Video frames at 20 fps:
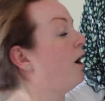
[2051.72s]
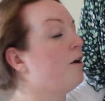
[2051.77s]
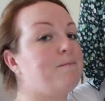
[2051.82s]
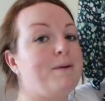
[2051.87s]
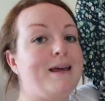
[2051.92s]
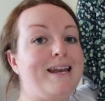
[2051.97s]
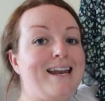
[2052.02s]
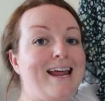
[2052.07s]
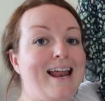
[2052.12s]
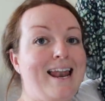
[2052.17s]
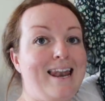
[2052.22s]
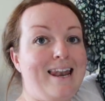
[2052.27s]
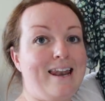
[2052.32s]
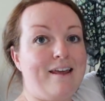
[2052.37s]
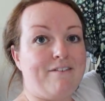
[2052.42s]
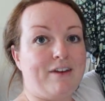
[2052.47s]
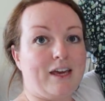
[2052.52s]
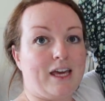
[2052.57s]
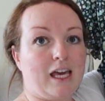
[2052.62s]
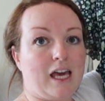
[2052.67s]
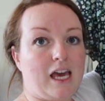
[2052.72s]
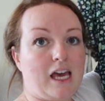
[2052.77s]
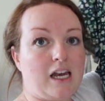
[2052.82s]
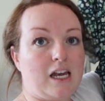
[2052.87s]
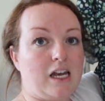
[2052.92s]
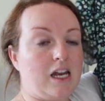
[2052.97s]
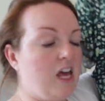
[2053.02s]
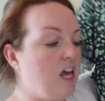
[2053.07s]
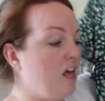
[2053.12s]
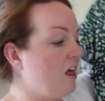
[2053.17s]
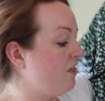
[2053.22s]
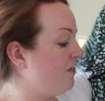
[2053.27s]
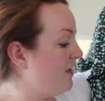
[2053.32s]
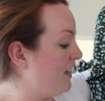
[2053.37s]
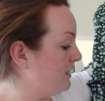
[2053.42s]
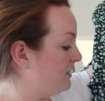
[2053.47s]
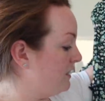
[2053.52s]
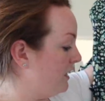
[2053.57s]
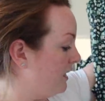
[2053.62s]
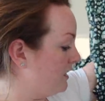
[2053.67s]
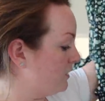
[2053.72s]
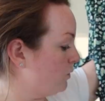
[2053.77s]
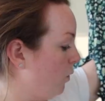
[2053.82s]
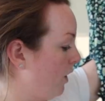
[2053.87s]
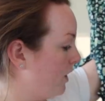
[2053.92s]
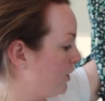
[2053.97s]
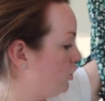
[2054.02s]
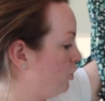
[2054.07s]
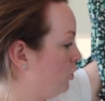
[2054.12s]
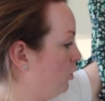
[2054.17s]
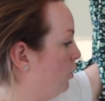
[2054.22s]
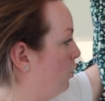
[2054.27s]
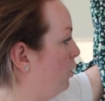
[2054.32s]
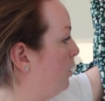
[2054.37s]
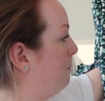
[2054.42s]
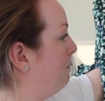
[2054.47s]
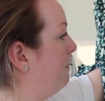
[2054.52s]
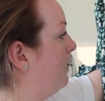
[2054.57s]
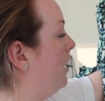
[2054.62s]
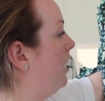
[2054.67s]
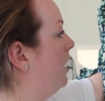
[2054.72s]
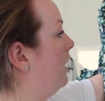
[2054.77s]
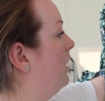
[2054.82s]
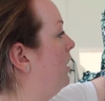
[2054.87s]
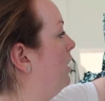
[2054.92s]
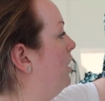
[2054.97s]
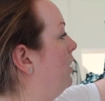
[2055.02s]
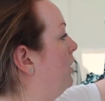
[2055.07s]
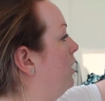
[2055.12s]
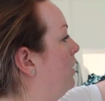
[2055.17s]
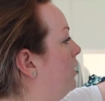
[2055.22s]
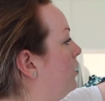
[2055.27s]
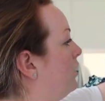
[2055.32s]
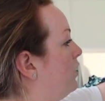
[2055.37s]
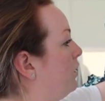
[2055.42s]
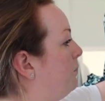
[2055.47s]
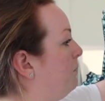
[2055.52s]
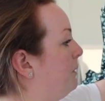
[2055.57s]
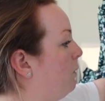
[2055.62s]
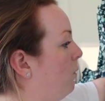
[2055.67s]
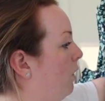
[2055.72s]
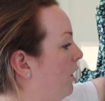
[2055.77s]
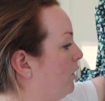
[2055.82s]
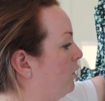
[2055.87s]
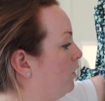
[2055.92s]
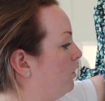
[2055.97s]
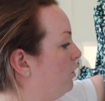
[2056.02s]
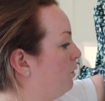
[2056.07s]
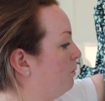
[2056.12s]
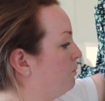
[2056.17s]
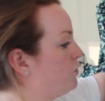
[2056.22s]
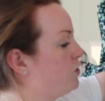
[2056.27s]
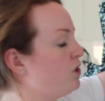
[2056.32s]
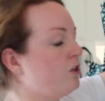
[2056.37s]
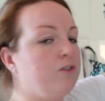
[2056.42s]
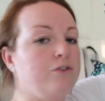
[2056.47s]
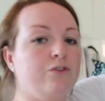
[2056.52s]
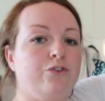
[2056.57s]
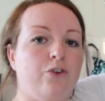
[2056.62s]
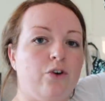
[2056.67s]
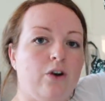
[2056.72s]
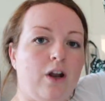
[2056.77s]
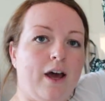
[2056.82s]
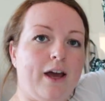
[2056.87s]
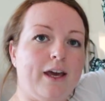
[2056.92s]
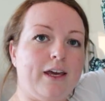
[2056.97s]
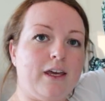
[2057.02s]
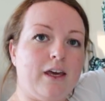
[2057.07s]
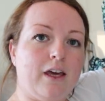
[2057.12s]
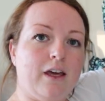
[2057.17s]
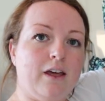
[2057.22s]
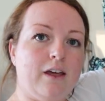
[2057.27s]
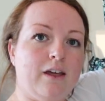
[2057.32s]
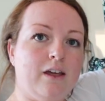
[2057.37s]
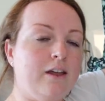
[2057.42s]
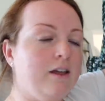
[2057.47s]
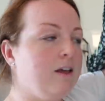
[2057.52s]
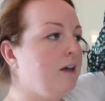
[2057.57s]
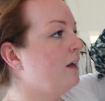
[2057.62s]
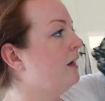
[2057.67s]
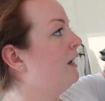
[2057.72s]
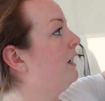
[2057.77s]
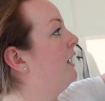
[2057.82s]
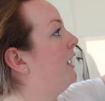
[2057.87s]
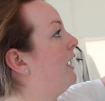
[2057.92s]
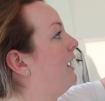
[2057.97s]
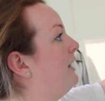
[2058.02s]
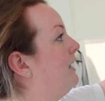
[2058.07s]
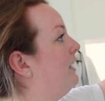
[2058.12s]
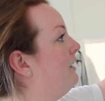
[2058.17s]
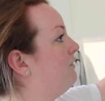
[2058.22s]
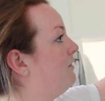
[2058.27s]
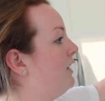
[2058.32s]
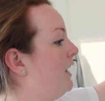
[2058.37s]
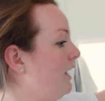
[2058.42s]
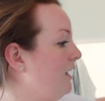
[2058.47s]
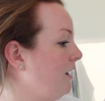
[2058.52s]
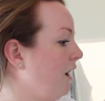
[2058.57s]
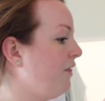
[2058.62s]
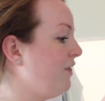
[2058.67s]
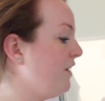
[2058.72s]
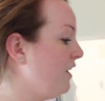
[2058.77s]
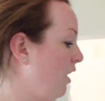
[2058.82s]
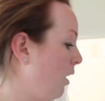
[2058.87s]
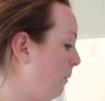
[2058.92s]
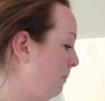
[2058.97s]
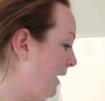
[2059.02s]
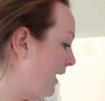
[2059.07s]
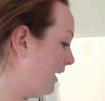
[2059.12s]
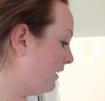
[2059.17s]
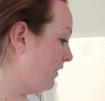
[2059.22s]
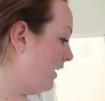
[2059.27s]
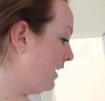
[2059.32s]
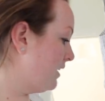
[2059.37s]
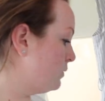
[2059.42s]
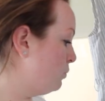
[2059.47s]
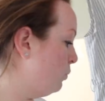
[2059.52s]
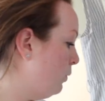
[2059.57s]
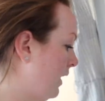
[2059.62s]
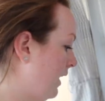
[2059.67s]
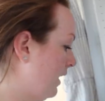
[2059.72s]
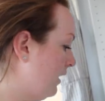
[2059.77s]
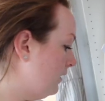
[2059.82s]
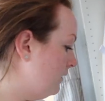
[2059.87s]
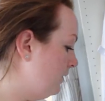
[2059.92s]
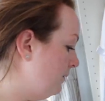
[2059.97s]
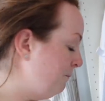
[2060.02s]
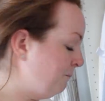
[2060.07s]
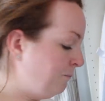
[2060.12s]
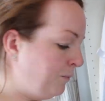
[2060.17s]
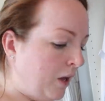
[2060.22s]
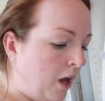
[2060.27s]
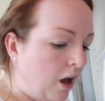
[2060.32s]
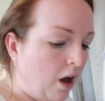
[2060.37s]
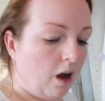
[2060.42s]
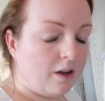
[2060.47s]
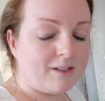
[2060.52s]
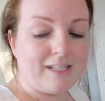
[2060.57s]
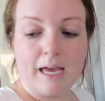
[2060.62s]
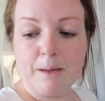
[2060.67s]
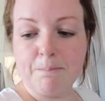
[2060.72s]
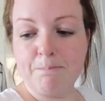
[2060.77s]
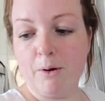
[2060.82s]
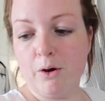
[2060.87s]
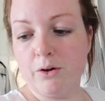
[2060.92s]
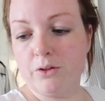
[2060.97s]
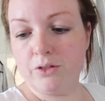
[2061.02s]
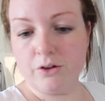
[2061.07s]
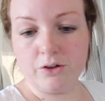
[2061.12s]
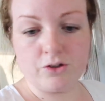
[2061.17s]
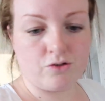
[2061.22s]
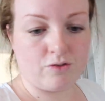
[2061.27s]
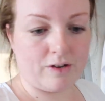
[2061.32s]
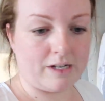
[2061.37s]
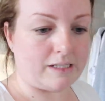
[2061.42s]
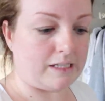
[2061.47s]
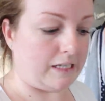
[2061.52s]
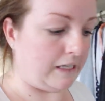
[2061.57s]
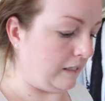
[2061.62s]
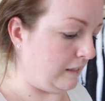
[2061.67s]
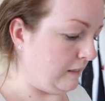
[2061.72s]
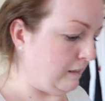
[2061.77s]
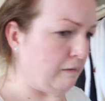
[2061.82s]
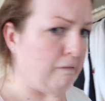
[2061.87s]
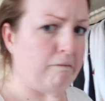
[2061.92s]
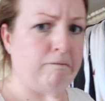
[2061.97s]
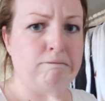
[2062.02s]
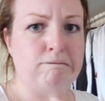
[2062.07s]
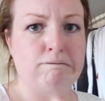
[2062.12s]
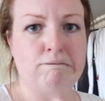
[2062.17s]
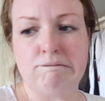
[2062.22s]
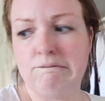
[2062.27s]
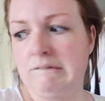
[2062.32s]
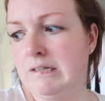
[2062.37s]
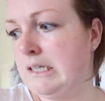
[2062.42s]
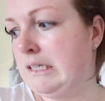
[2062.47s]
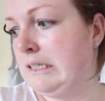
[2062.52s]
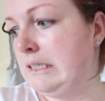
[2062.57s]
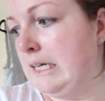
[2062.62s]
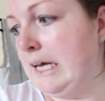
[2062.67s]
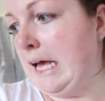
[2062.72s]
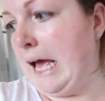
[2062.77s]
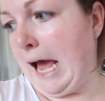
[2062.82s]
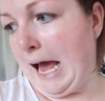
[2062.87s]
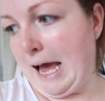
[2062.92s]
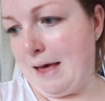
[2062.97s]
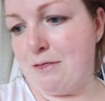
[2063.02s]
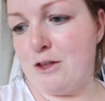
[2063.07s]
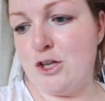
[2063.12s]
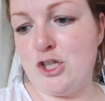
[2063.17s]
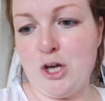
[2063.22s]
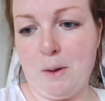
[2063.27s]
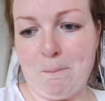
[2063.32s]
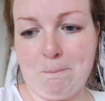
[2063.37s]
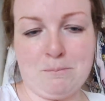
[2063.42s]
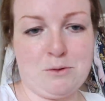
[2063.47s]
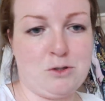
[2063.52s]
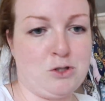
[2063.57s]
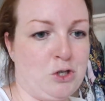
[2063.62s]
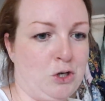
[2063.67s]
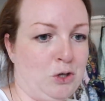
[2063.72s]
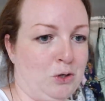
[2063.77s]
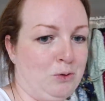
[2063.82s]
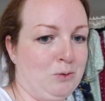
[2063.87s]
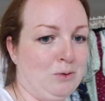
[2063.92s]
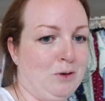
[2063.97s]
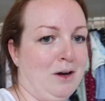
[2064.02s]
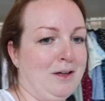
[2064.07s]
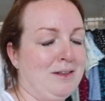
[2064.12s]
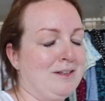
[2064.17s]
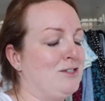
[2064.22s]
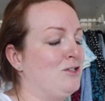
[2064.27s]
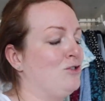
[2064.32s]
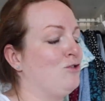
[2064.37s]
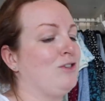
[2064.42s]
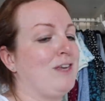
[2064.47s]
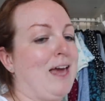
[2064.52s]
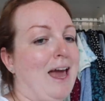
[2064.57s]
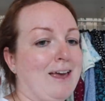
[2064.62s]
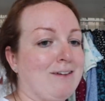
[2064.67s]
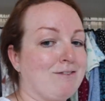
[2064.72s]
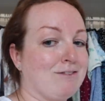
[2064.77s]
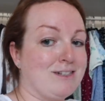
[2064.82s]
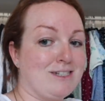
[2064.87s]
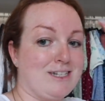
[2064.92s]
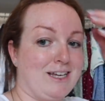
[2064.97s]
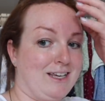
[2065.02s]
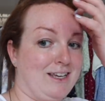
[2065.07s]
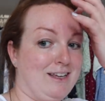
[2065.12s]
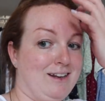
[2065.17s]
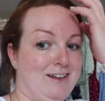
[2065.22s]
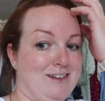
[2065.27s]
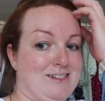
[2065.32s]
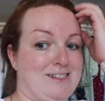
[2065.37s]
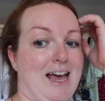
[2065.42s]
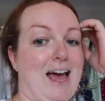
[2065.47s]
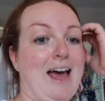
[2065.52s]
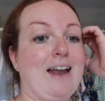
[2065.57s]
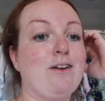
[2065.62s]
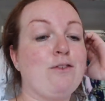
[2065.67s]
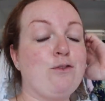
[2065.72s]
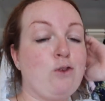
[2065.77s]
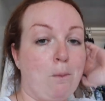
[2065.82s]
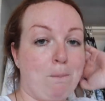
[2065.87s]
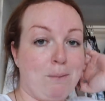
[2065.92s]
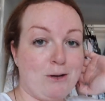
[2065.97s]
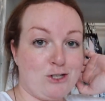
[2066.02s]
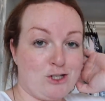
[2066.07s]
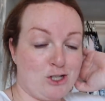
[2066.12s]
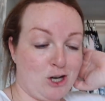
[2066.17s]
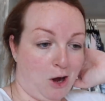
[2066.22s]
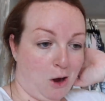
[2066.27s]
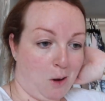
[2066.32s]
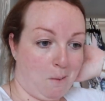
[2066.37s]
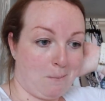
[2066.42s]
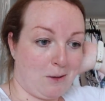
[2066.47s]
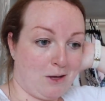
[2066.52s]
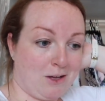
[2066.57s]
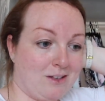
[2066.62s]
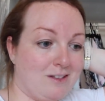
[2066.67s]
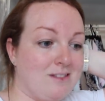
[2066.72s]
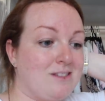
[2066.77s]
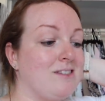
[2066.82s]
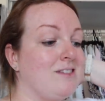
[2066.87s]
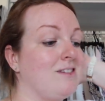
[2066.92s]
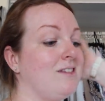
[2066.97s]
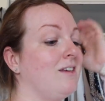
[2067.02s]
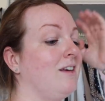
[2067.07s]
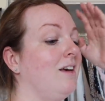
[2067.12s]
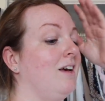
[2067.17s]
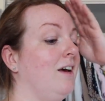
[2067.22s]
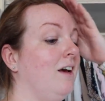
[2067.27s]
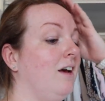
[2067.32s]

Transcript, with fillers: i've been living in this it is quite short but could be quite a good option for like an evening. I think I'll pack that as well. I'll take both those dresses and the jumpsuit. This is getting ridiculous. And I've got pyjamas.